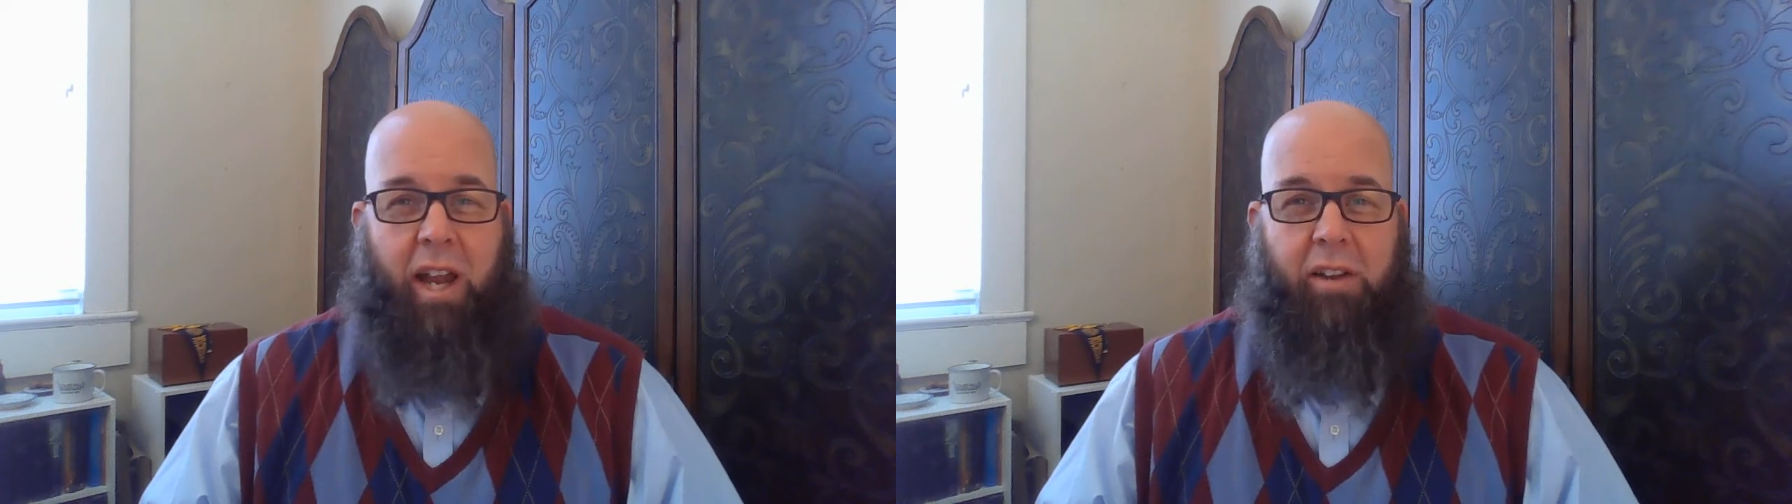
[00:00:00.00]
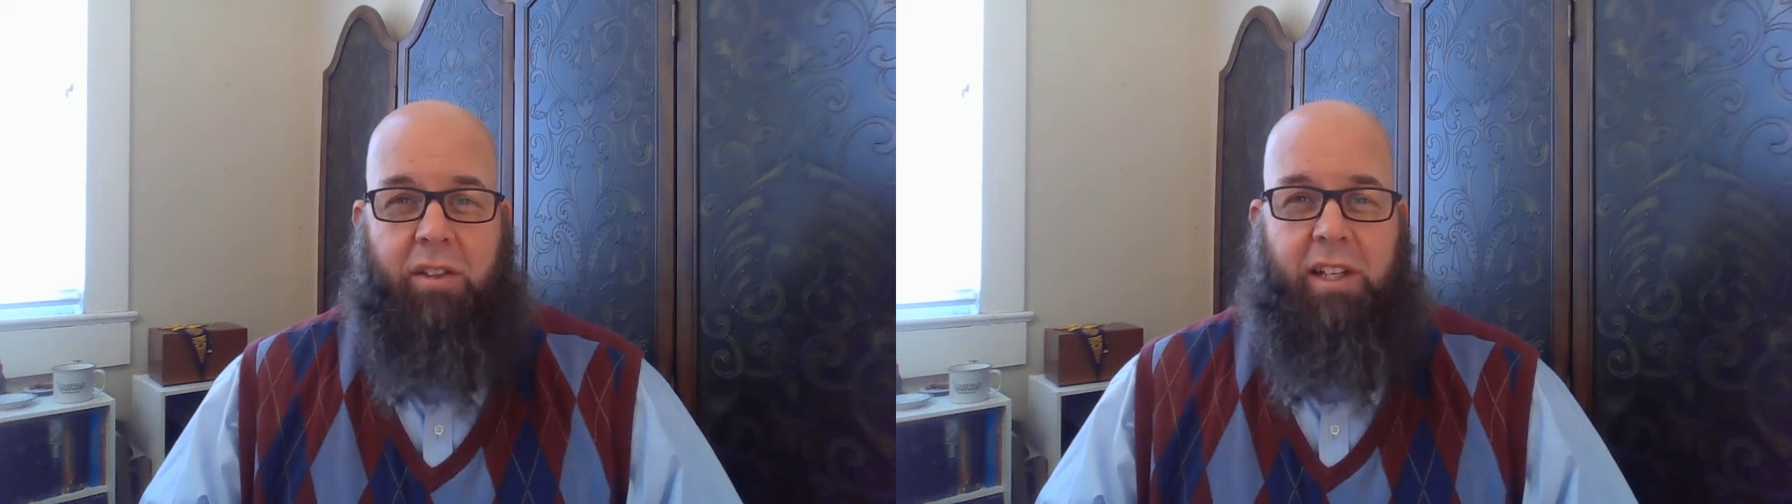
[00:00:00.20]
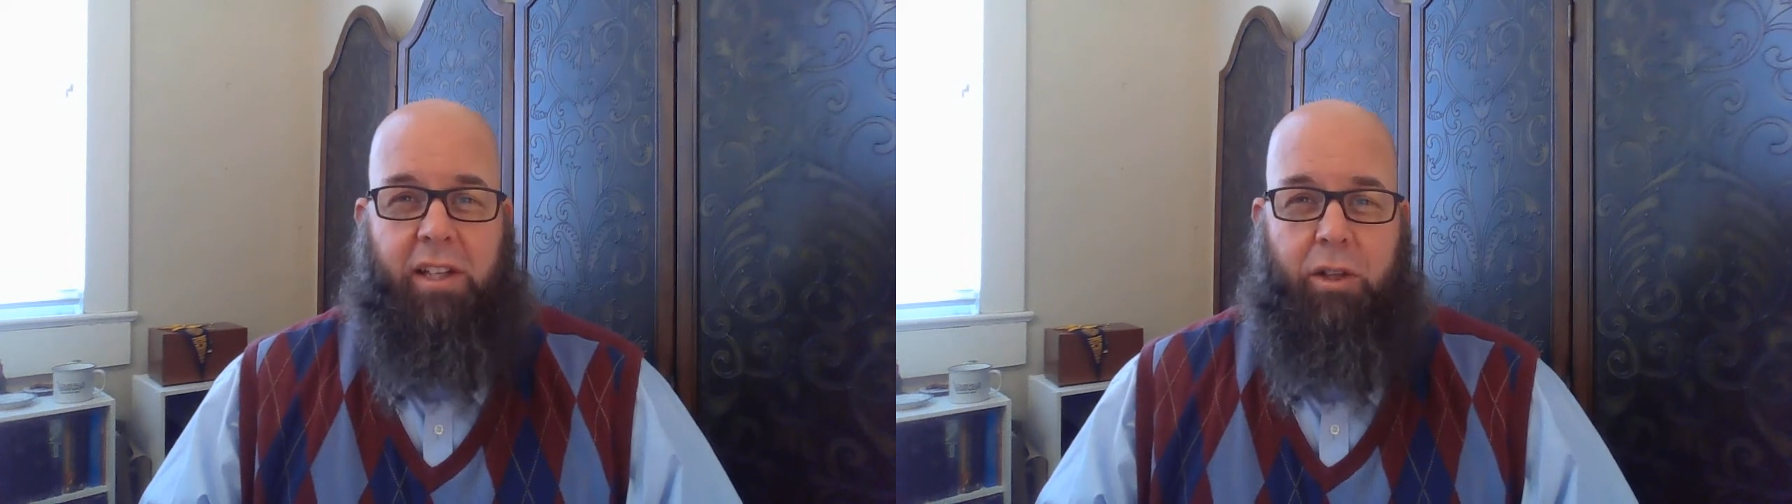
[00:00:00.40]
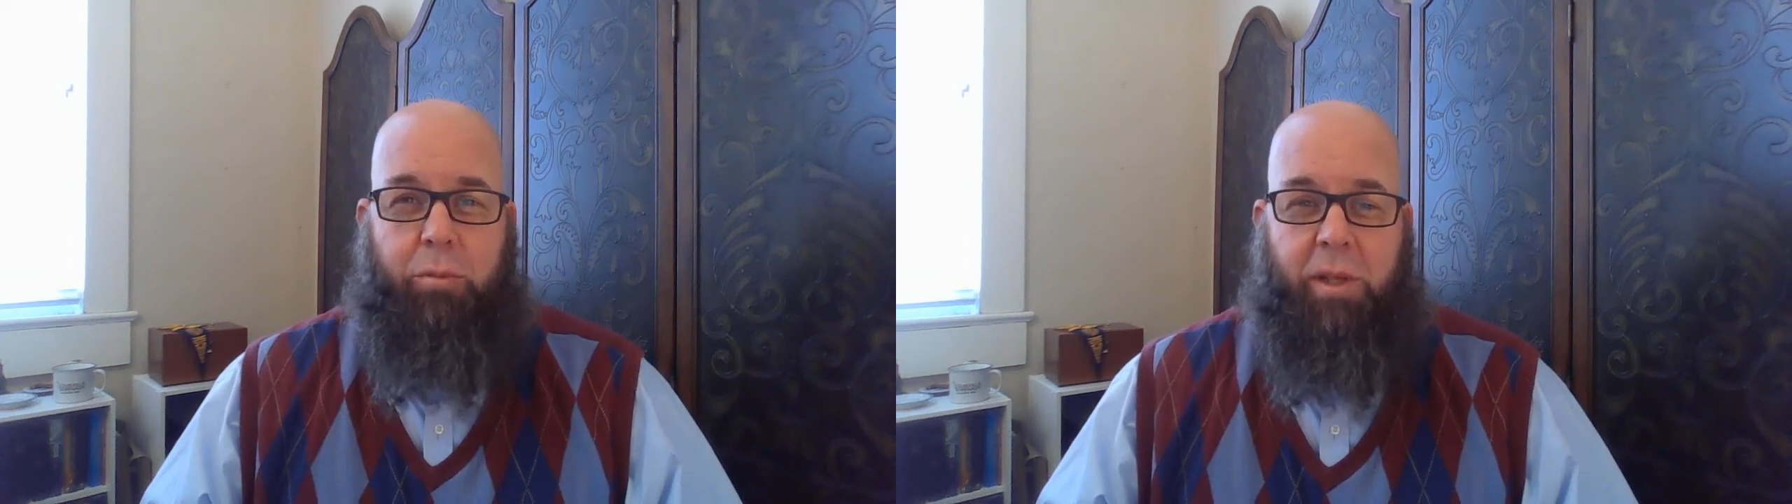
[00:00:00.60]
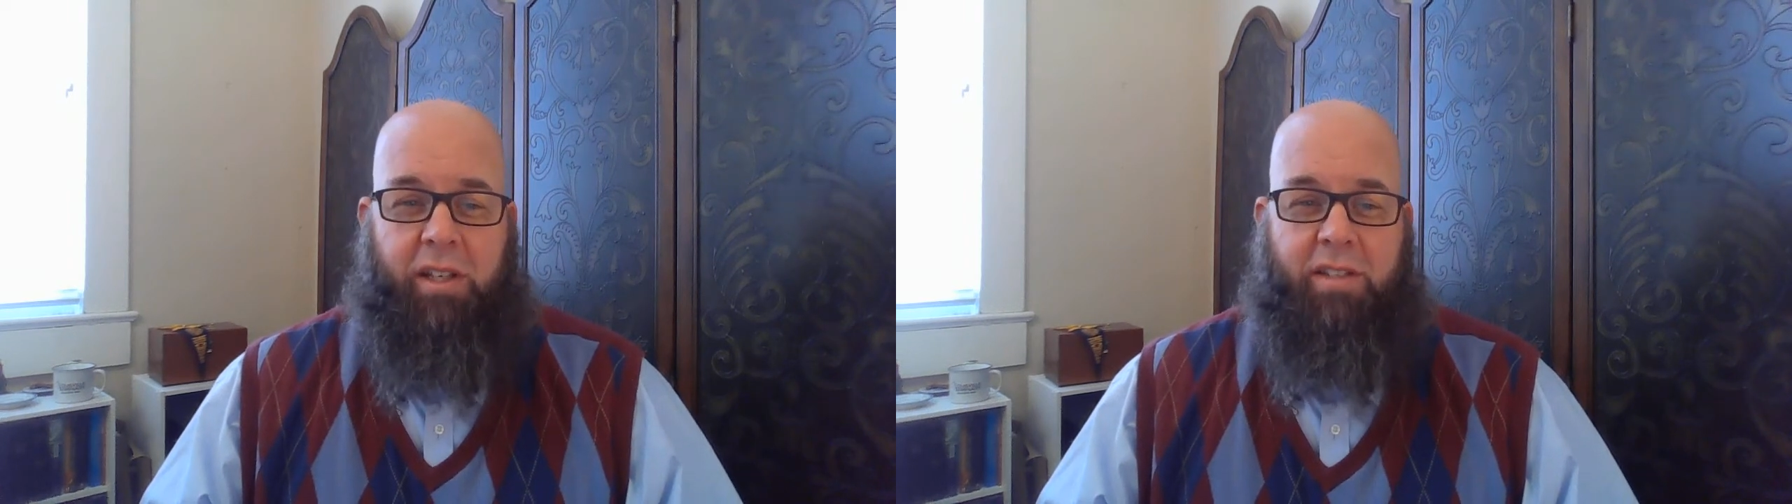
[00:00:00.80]
not only
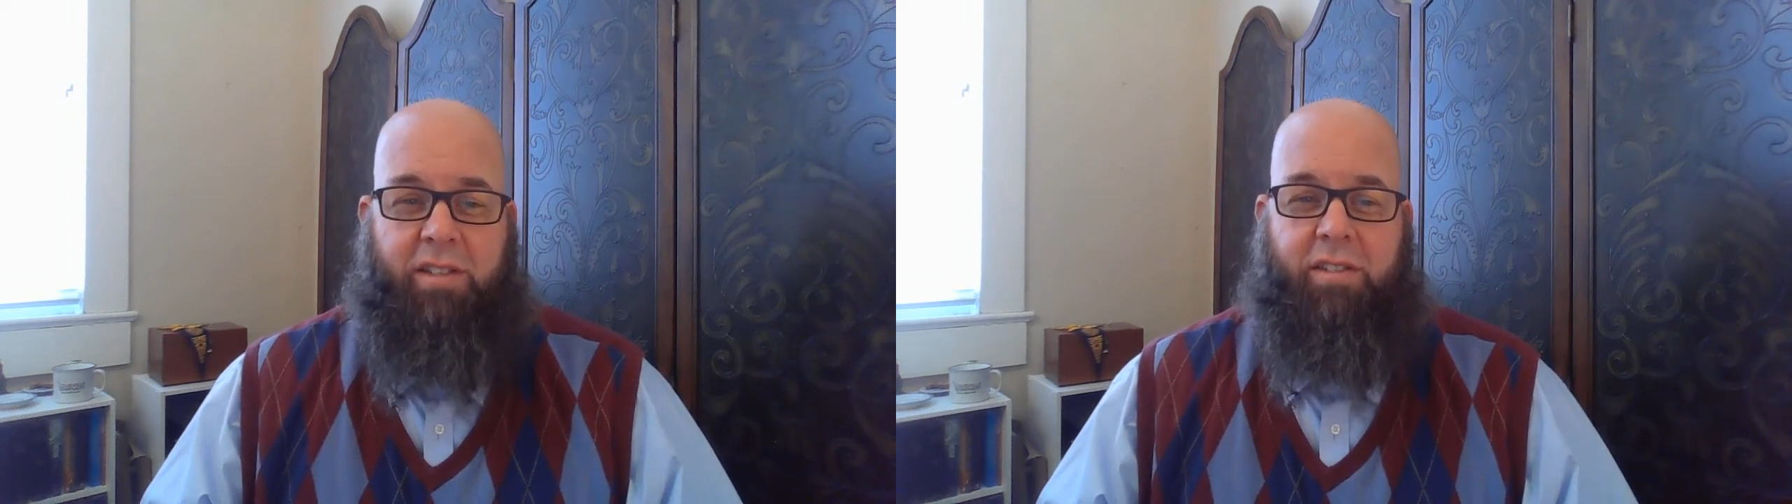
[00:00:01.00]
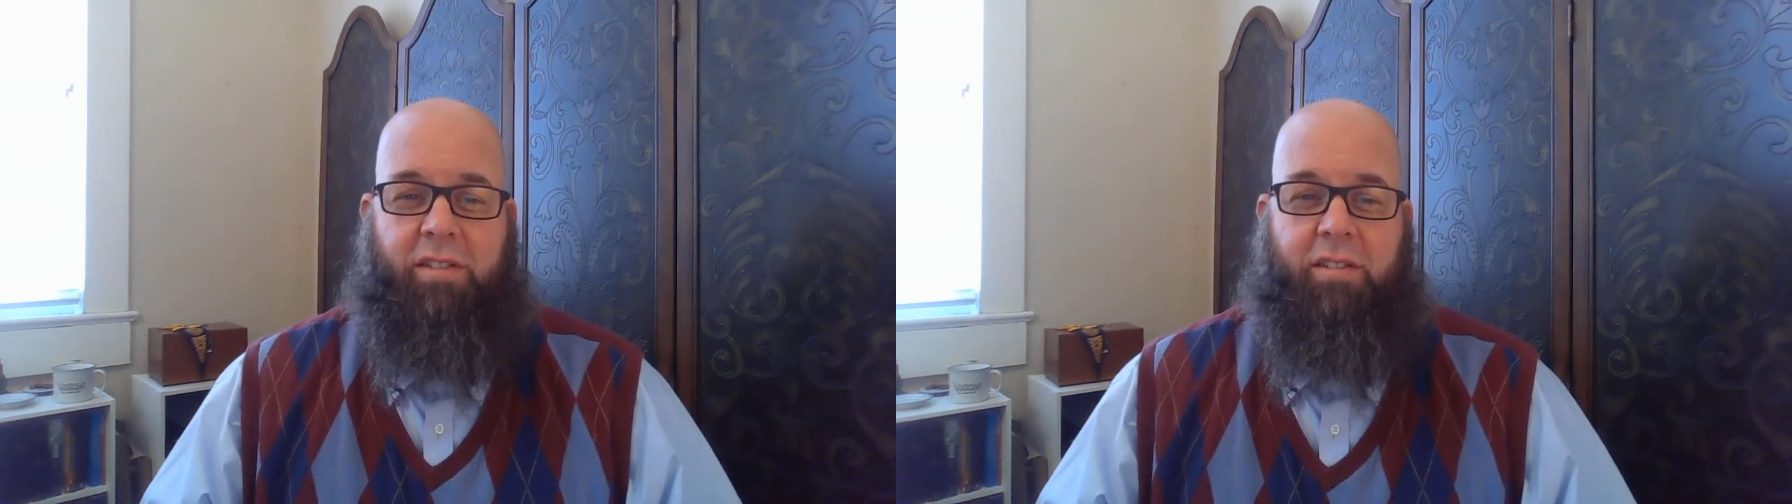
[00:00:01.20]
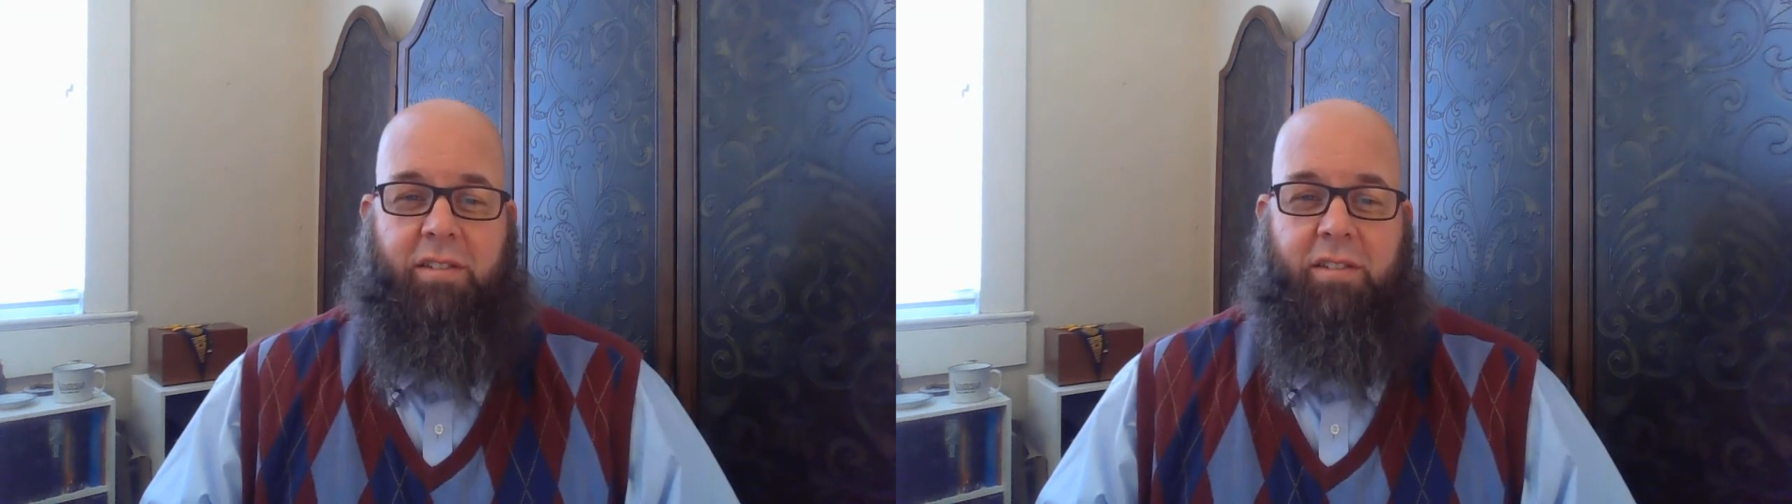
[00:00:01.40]
illumines,